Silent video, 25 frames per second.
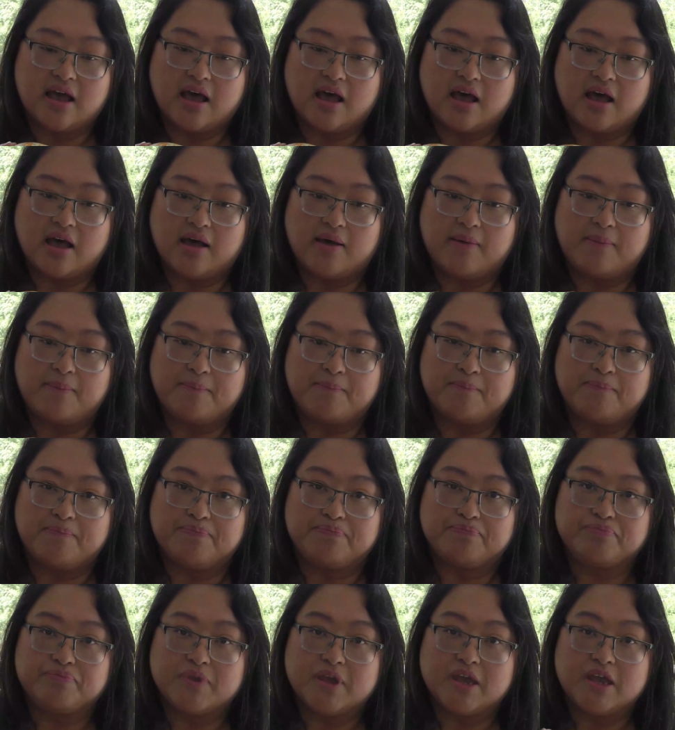
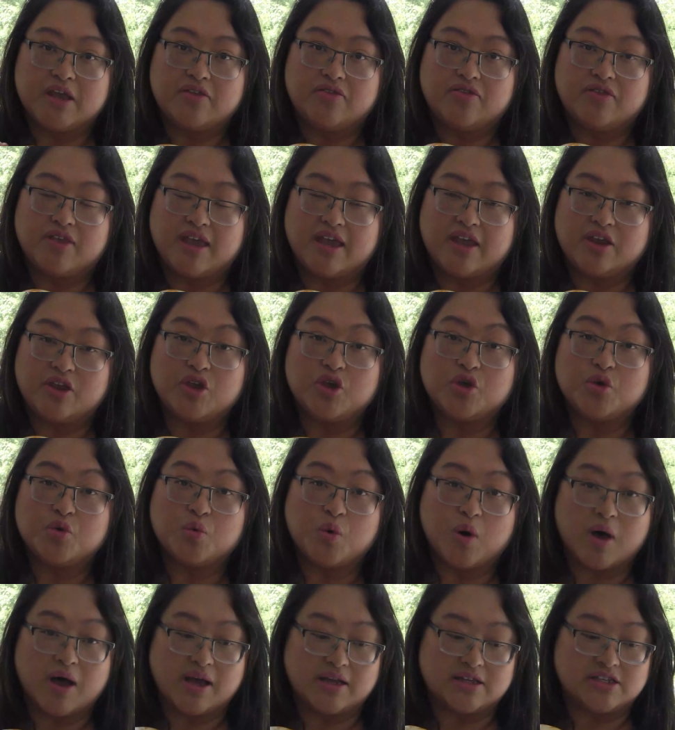Then you
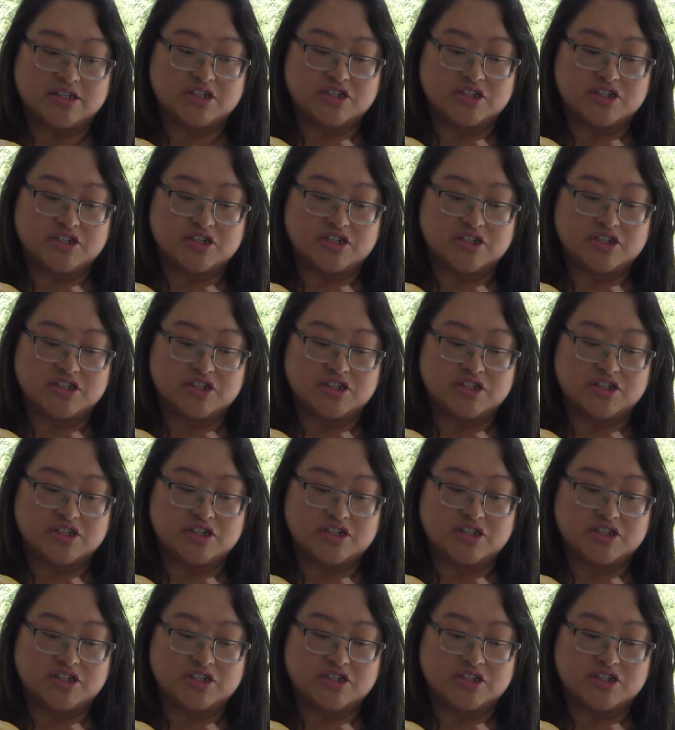want